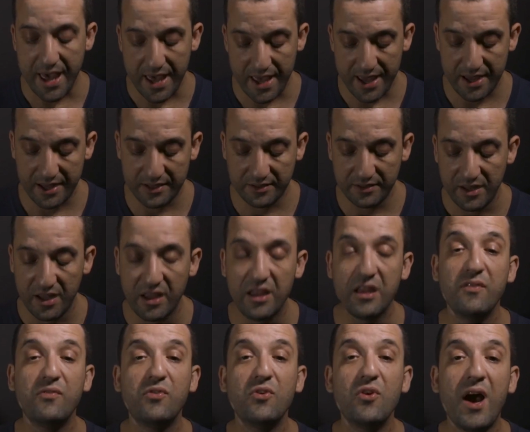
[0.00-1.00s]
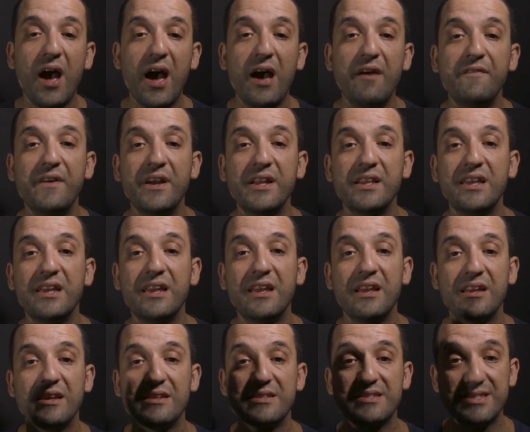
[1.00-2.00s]
And if you have any
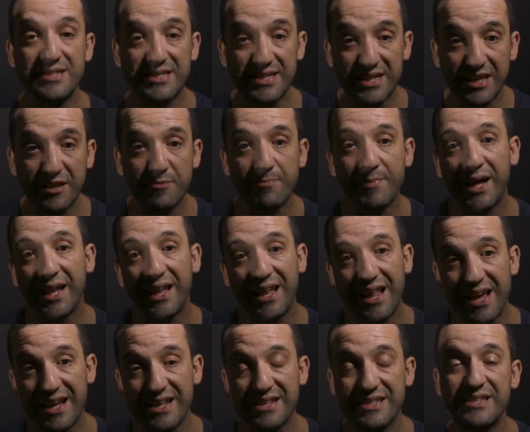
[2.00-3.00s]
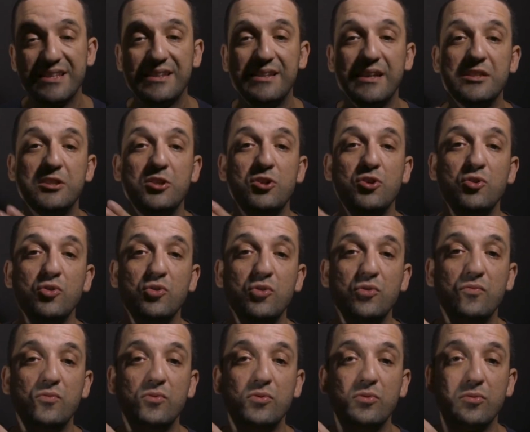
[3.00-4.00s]
Sigma lens that you
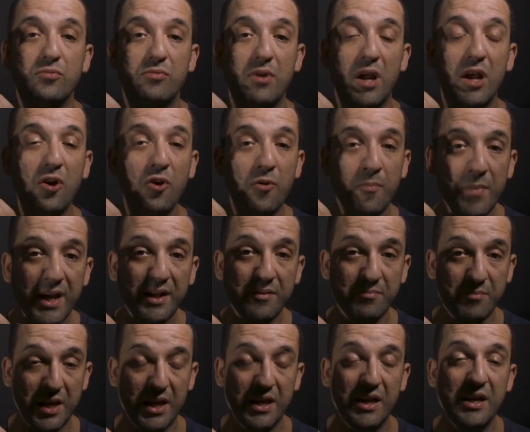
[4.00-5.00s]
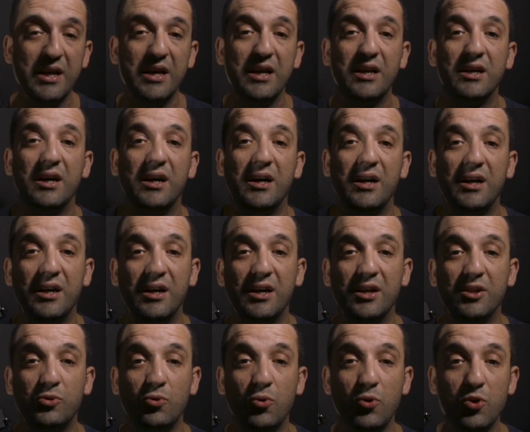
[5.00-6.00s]
would recommend me
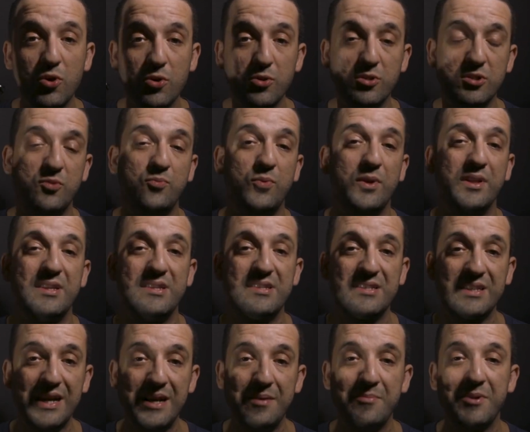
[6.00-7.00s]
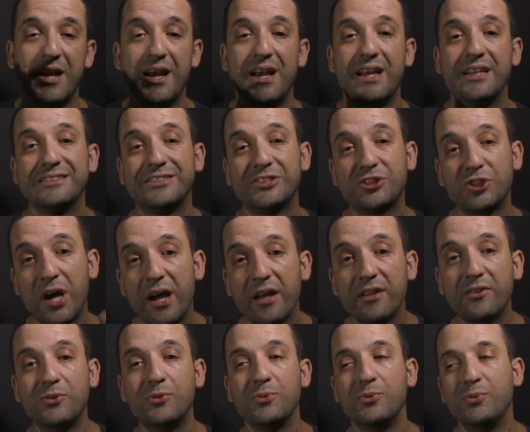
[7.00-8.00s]
to use with this camera and
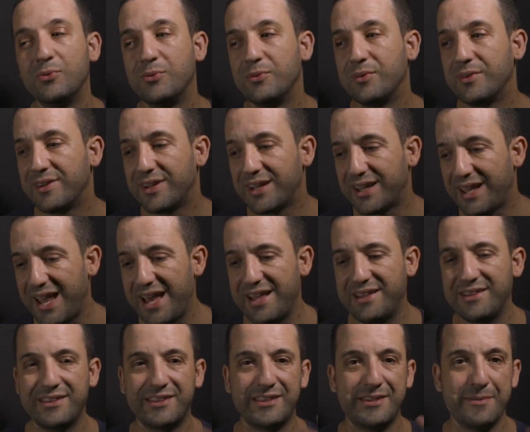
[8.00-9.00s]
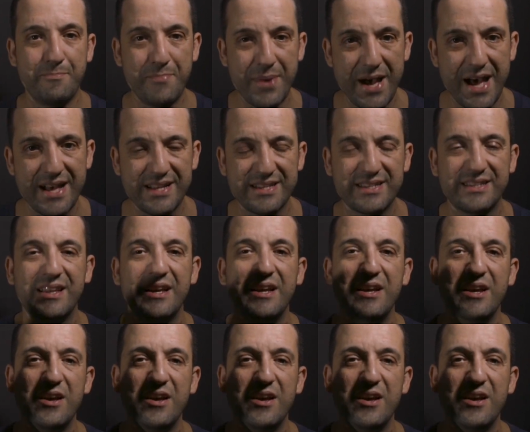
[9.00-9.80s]
try to get the best